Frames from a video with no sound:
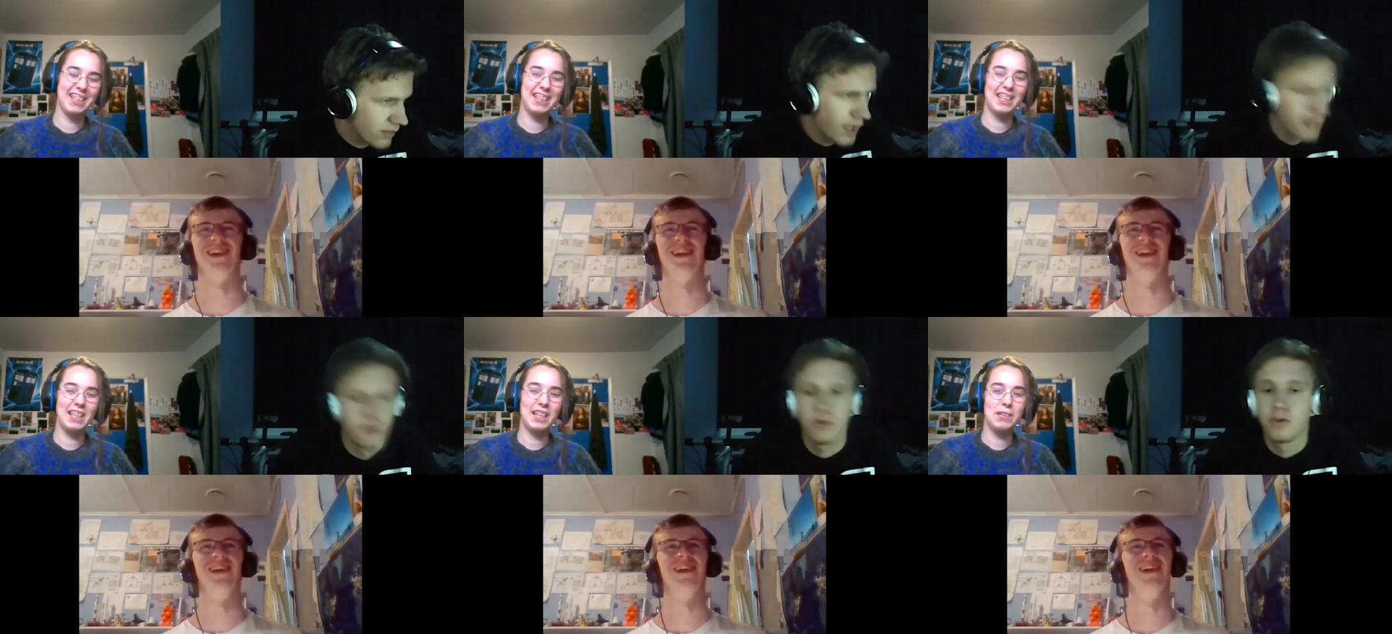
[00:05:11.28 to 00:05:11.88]

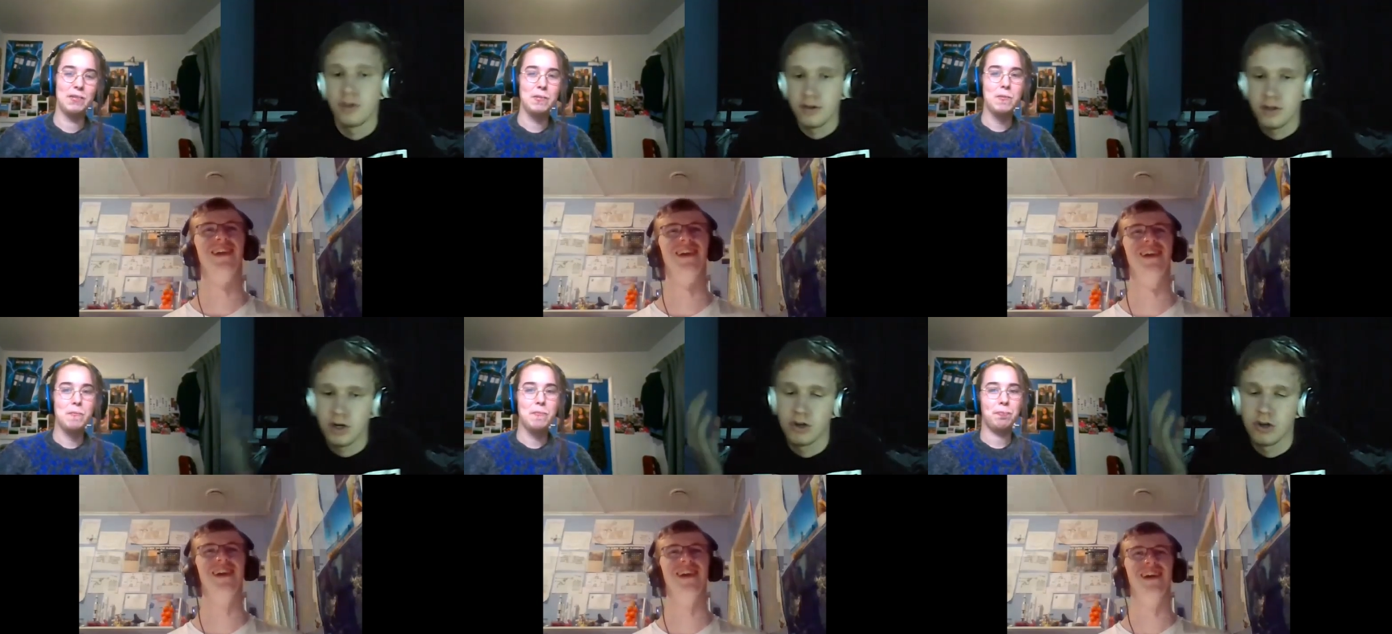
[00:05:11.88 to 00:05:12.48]
Speaker 1: and so since
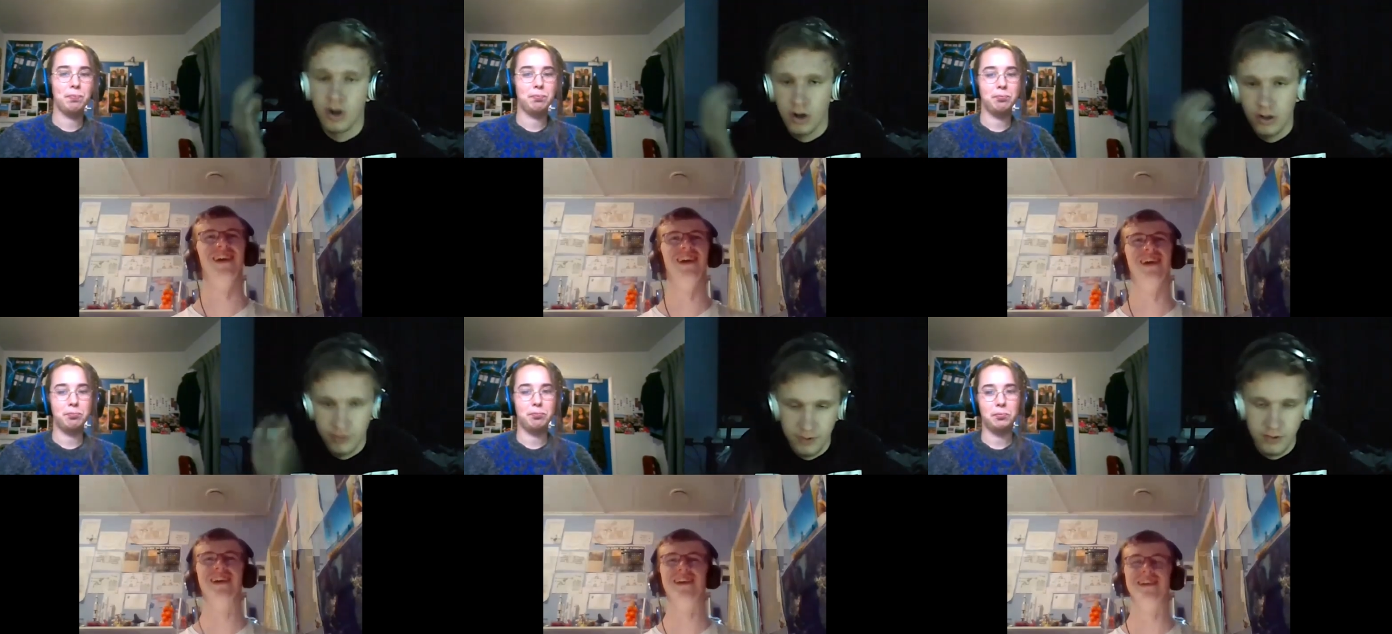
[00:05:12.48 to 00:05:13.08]
his,
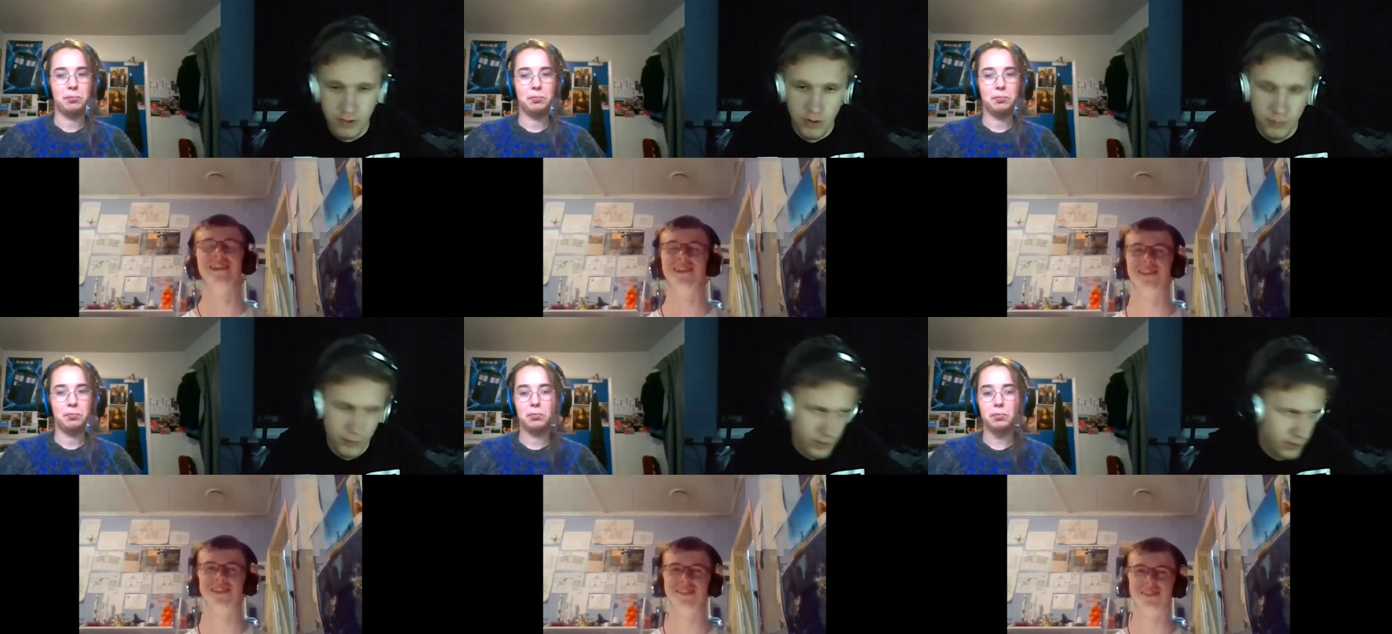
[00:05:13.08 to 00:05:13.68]
older,
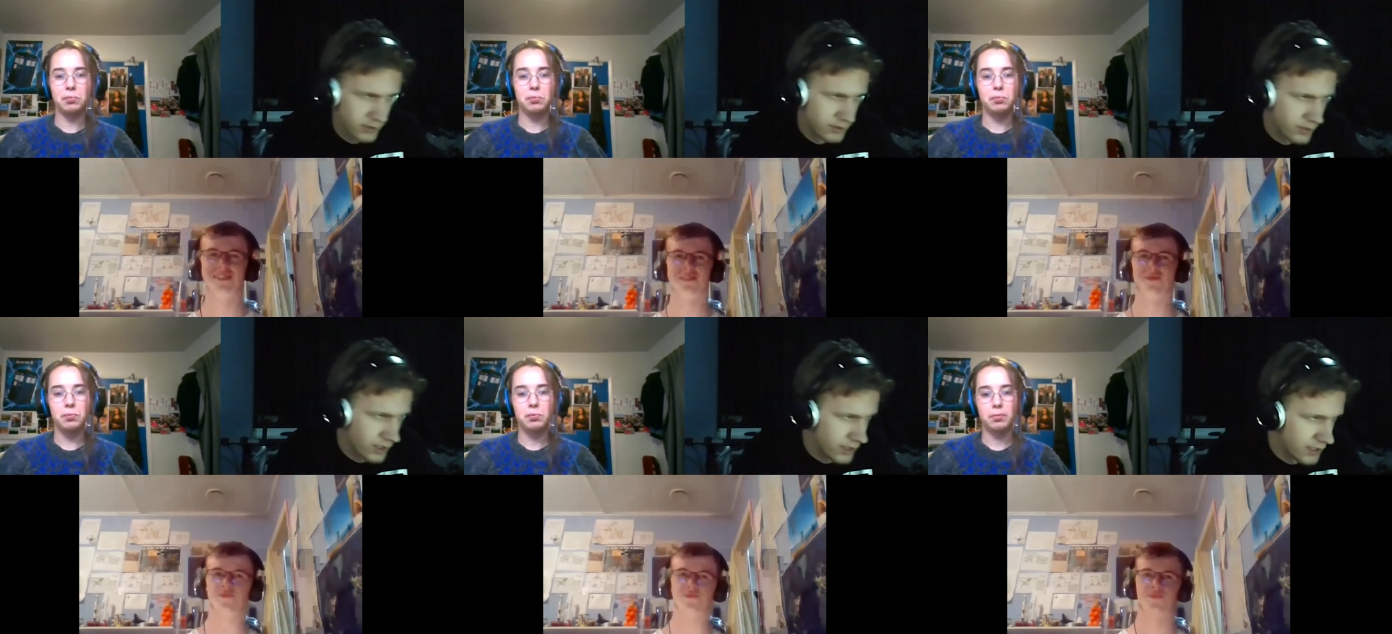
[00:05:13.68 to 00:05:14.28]
brother had
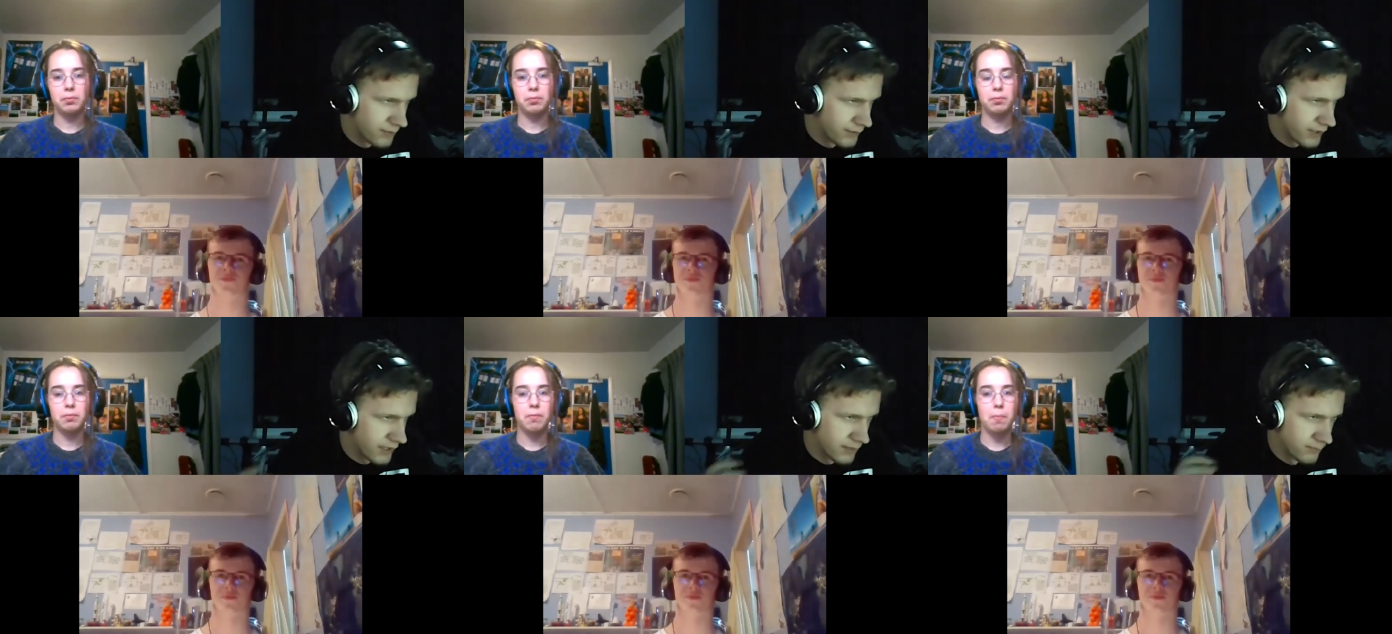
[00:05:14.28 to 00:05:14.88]
died, he
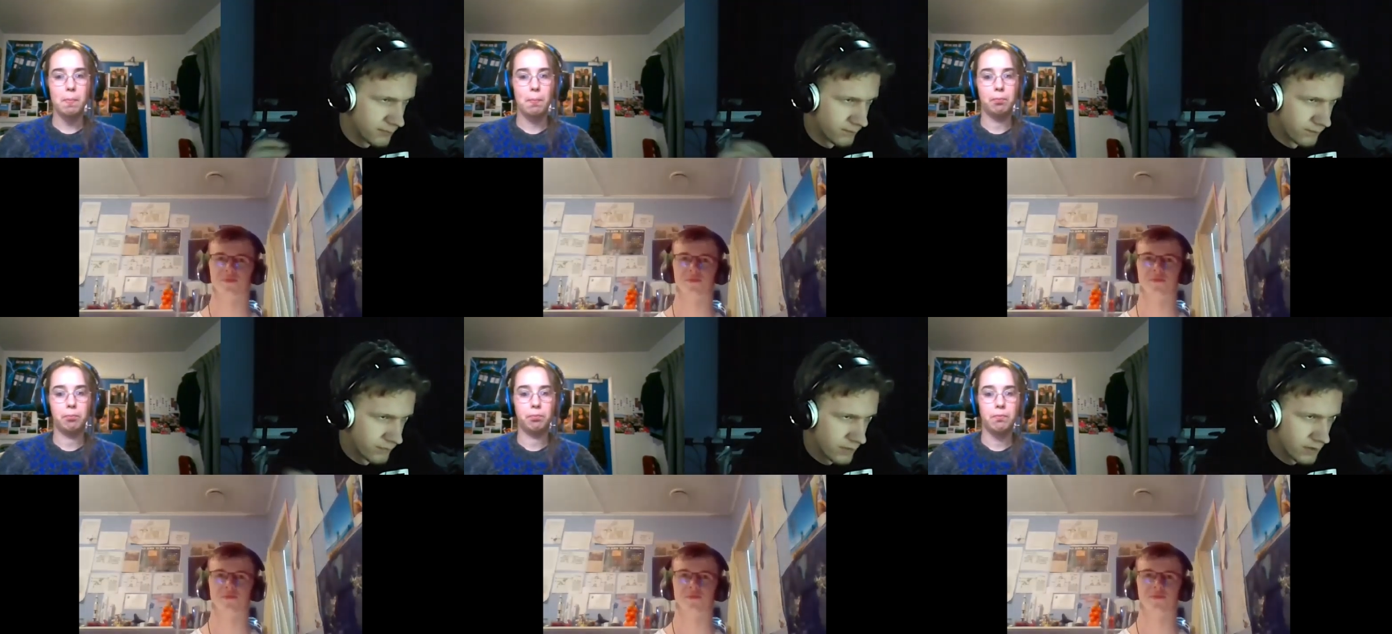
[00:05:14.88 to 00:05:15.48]
became
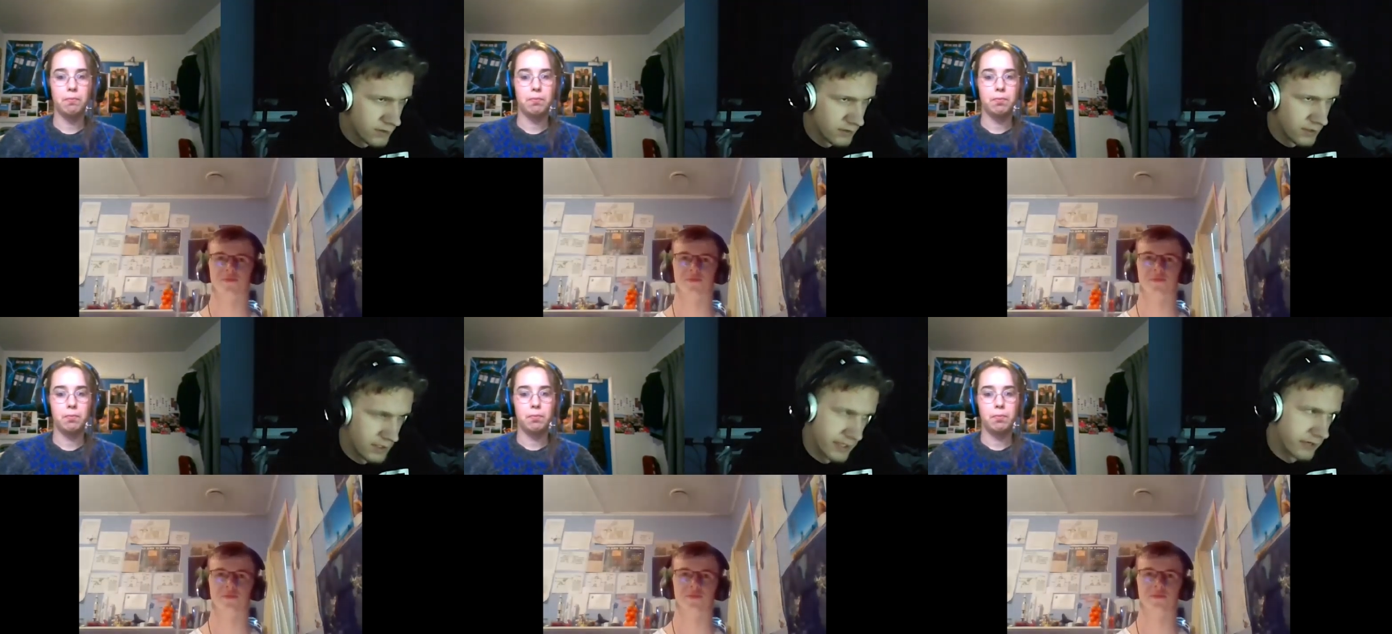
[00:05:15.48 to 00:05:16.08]

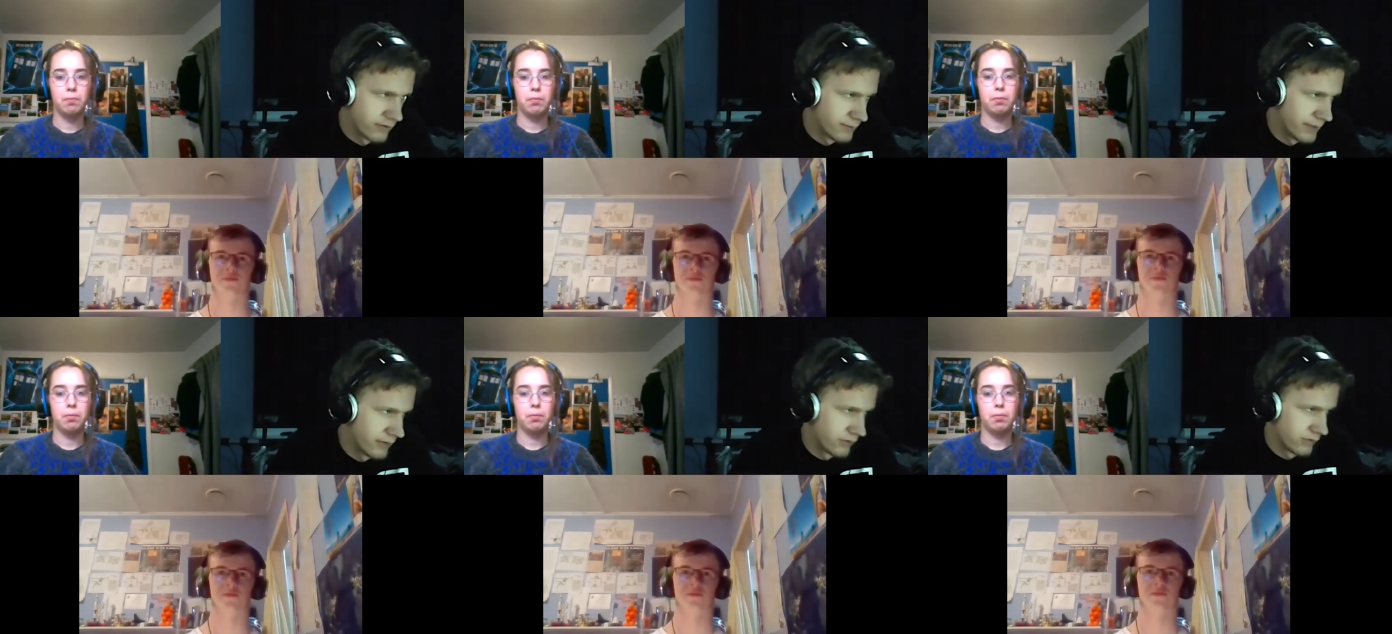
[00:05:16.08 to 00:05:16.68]
the heir
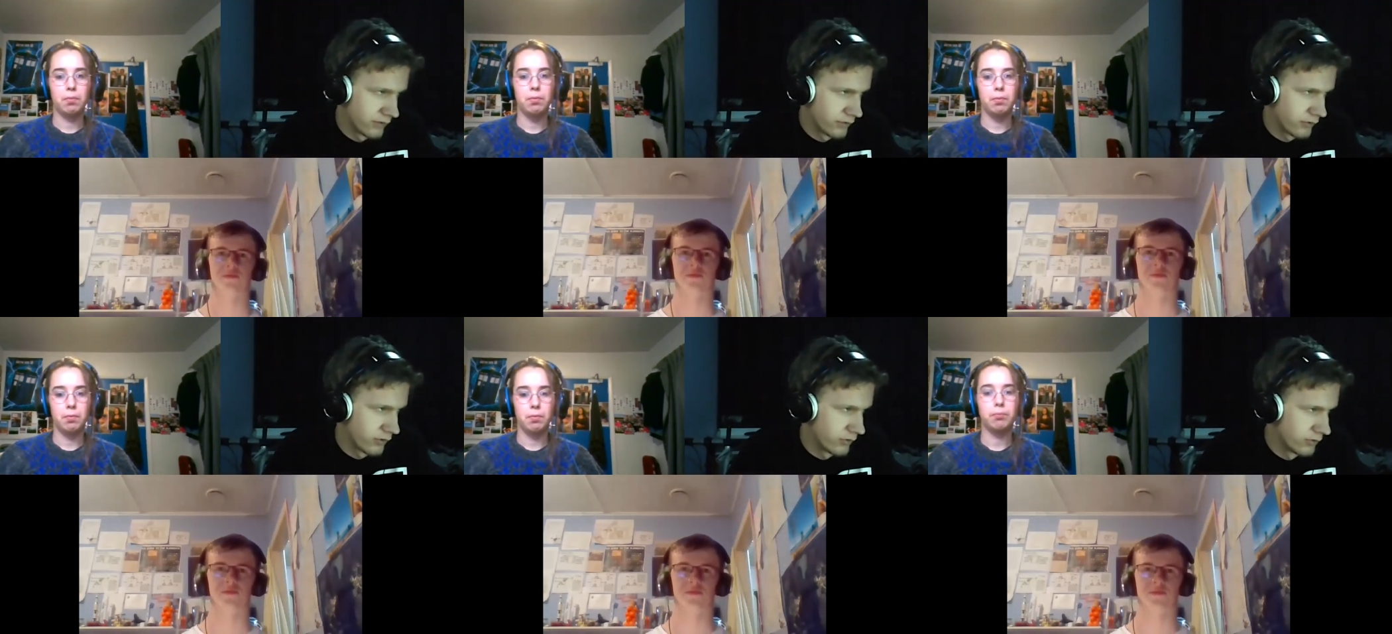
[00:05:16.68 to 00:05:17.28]
apparent to the
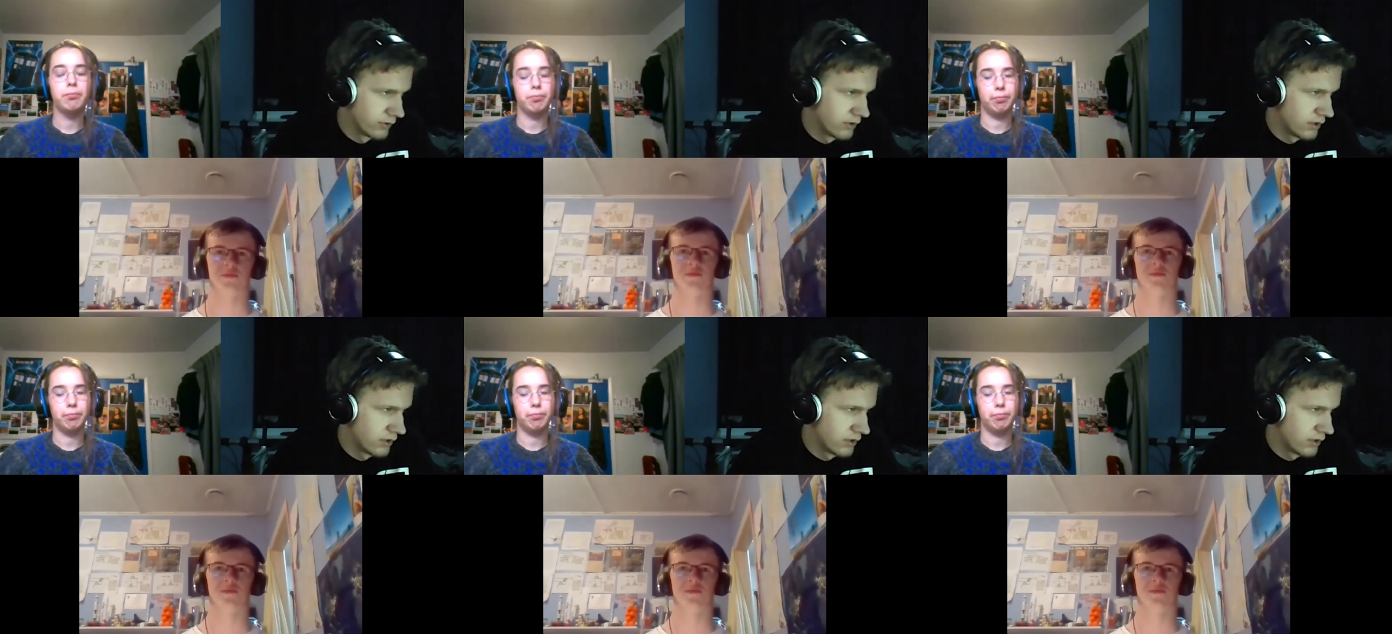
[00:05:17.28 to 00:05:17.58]
throne